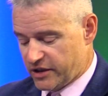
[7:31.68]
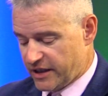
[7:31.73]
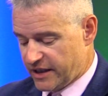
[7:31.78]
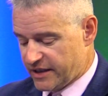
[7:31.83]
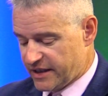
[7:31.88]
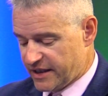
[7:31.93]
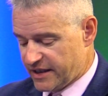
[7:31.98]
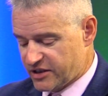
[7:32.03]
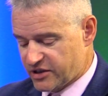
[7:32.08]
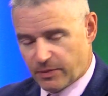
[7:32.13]
and
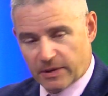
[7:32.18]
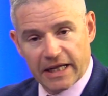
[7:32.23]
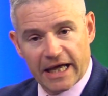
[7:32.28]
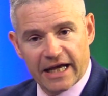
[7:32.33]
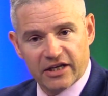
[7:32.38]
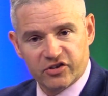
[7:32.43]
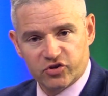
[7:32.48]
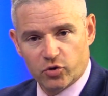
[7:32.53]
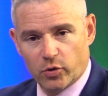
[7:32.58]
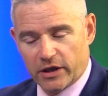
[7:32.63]
that's been
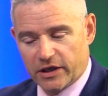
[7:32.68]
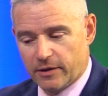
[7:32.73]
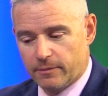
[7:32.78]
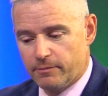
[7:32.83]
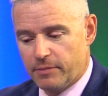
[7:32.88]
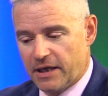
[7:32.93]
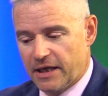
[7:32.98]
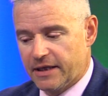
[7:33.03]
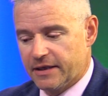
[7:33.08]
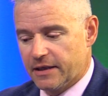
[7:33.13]
asked quite a
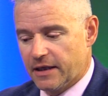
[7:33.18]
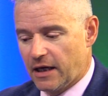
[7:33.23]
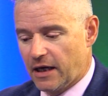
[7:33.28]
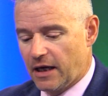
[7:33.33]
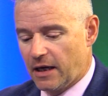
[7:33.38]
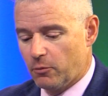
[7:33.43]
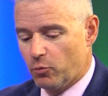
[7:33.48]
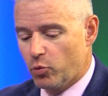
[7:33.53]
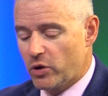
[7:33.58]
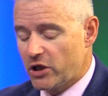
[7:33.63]
bit.
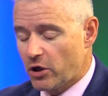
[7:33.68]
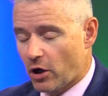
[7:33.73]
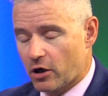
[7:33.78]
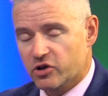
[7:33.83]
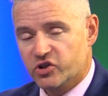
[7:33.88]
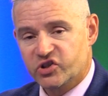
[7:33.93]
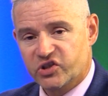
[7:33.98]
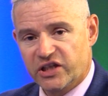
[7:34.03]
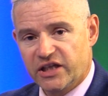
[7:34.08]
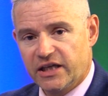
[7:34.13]
Um, we are
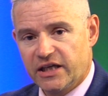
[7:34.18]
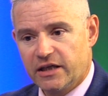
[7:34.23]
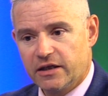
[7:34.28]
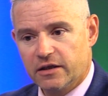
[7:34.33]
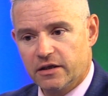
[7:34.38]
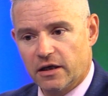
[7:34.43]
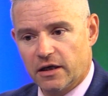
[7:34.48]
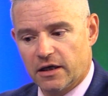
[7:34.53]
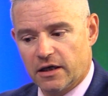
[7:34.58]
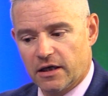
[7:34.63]

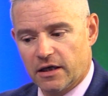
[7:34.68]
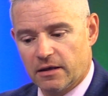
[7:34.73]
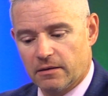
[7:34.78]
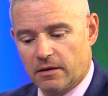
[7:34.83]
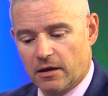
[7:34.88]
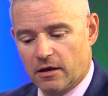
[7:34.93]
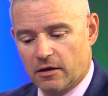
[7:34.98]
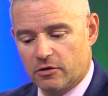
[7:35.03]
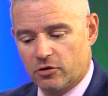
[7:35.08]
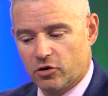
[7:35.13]
seeing a uh,
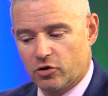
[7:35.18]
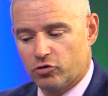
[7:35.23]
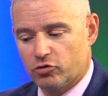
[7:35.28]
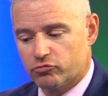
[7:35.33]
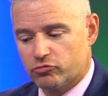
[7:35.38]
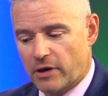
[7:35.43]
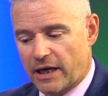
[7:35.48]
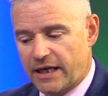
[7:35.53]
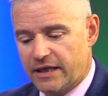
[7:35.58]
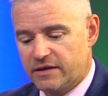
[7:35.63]

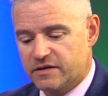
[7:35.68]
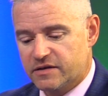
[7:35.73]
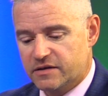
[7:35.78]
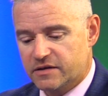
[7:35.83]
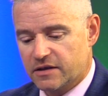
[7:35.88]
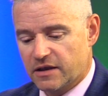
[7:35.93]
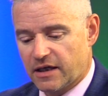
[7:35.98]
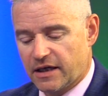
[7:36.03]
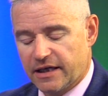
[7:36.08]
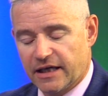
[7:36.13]
great
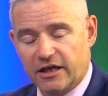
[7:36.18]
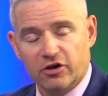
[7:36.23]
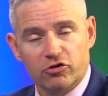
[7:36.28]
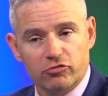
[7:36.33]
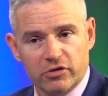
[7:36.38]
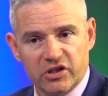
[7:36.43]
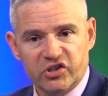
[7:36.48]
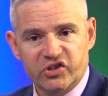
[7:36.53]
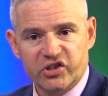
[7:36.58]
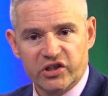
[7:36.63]
uh,
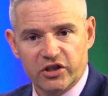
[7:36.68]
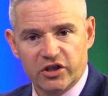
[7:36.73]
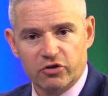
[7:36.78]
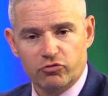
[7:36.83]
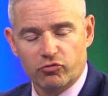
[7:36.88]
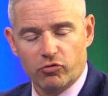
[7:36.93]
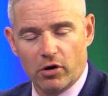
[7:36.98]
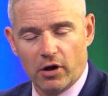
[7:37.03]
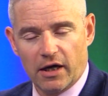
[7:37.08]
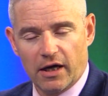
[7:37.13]
increase
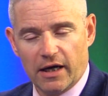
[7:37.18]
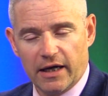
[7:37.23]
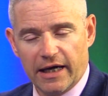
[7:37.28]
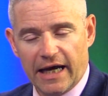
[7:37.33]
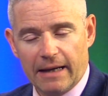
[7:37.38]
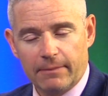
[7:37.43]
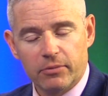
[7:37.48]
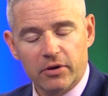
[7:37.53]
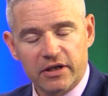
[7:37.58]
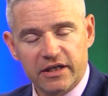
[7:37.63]
in uh,
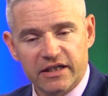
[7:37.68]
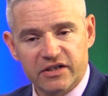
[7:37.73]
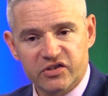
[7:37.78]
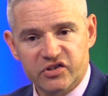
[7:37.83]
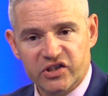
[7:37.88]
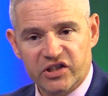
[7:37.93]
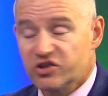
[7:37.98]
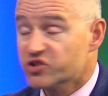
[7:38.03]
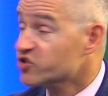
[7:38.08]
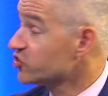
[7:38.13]
applicants
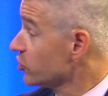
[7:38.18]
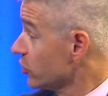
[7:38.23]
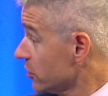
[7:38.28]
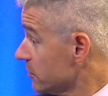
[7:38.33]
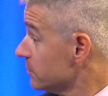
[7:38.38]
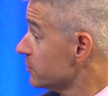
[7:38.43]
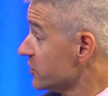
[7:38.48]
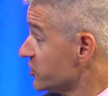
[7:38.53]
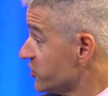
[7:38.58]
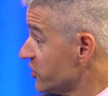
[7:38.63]
in
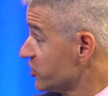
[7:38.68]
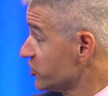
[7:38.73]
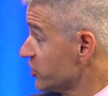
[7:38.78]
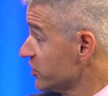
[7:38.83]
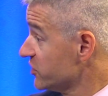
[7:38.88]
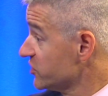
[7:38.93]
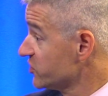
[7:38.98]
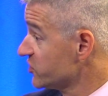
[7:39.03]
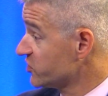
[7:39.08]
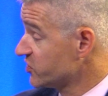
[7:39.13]
certain
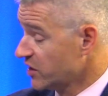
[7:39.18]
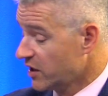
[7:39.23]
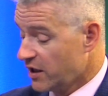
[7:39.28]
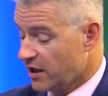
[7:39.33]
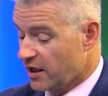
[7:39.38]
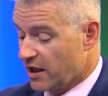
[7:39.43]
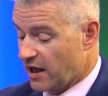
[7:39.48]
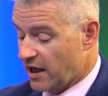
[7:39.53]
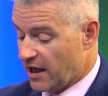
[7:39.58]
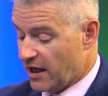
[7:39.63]
positions.
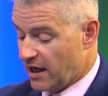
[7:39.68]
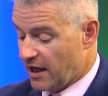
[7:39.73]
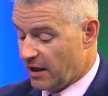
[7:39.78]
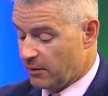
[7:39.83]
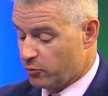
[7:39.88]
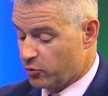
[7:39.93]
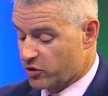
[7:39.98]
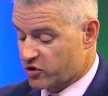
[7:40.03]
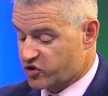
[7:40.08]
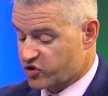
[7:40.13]

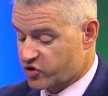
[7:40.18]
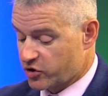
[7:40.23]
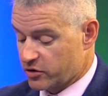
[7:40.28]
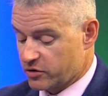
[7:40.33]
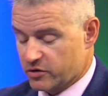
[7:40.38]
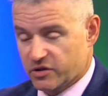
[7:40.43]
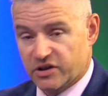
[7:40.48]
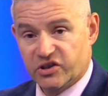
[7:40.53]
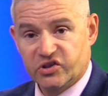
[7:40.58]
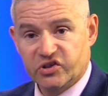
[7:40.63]
Um, we're
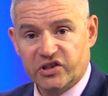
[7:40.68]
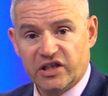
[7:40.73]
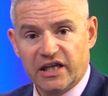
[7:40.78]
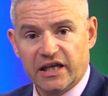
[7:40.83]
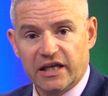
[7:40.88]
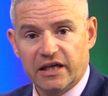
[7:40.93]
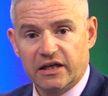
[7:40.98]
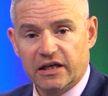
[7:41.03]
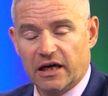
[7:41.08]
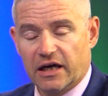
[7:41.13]
certainly
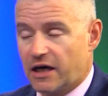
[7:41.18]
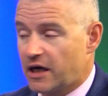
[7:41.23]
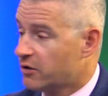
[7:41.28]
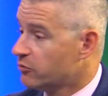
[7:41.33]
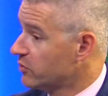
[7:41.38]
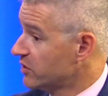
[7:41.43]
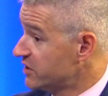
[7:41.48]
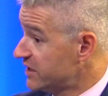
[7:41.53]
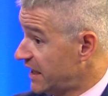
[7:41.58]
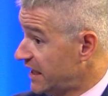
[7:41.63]
seeing
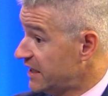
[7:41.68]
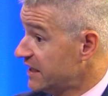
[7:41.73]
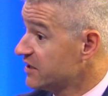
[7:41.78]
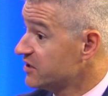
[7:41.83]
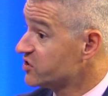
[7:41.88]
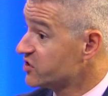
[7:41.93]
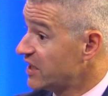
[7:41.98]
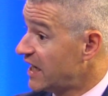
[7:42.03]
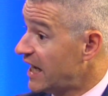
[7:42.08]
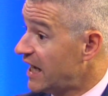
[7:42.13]
retaining
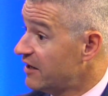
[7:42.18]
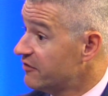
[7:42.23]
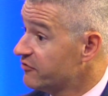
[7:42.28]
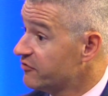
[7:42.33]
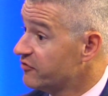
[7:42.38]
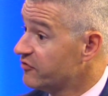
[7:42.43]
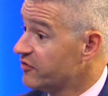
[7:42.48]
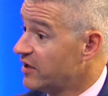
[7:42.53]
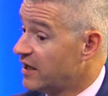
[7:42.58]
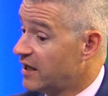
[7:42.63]

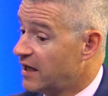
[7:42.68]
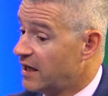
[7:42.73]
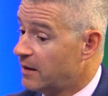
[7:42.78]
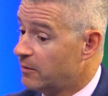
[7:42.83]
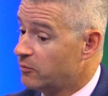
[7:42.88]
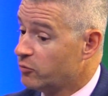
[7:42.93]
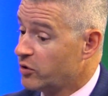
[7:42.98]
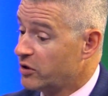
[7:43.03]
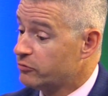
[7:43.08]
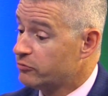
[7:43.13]
staff.
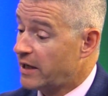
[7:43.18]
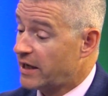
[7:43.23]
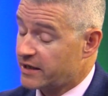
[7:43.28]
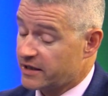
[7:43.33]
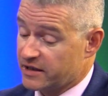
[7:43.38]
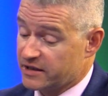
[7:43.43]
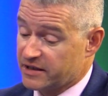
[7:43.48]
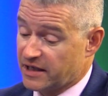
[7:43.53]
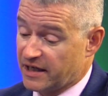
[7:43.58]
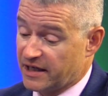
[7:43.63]
Um, we
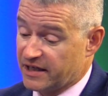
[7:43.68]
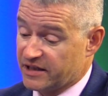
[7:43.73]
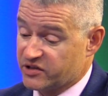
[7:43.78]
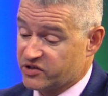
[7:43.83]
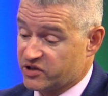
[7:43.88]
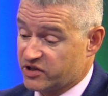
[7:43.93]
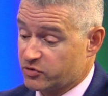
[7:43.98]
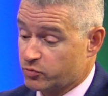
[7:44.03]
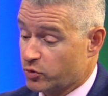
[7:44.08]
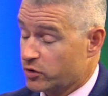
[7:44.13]

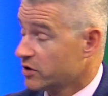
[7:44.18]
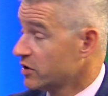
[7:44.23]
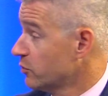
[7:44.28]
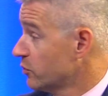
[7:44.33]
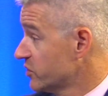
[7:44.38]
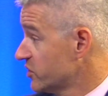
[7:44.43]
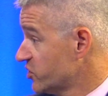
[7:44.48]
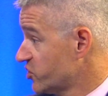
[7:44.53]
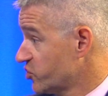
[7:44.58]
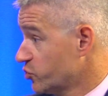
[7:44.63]
recognized in working
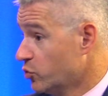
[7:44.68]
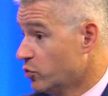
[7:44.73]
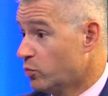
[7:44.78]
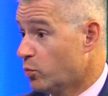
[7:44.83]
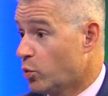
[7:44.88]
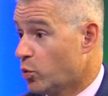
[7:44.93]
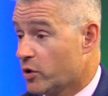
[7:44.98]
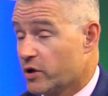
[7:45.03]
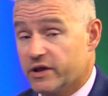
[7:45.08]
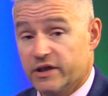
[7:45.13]
with the school
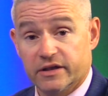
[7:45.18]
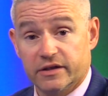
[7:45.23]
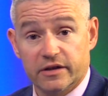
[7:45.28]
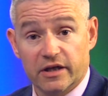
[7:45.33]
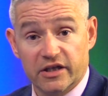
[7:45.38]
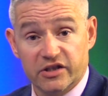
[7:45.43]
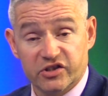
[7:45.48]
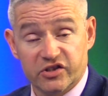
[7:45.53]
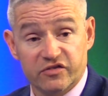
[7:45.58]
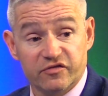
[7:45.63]
board and
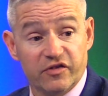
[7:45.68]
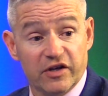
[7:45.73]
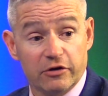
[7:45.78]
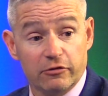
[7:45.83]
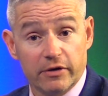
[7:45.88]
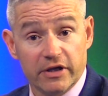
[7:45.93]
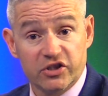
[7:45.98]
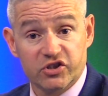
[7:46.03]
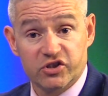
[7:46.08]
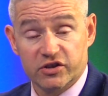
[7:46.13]
Hudson
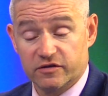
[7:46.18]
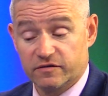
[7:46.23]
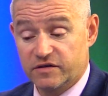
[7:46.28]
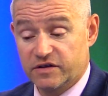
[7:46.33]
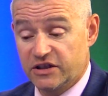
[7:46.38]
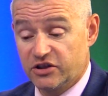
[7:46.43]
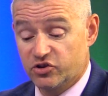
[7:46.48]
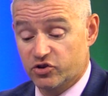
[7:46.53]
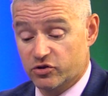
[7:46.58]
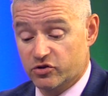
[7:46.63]
Federation of
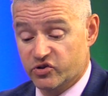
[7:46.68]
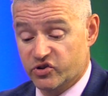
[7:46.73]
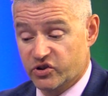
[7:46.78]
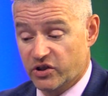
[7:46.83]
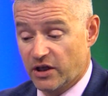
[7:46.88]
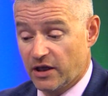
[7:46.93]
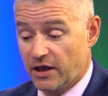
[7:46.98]
Teachers.